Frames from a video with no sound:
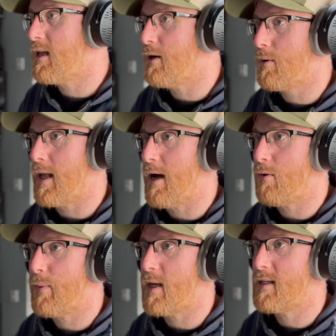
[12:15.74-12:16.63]
little
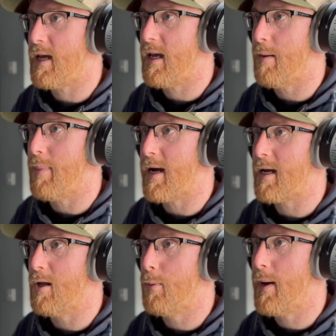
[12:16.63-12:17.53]
loud, you can take it back
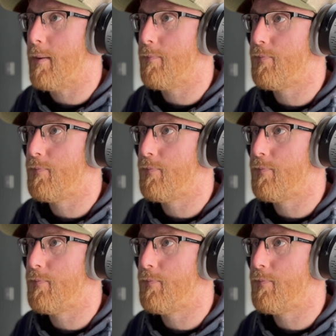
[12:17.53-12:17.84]
a little bit.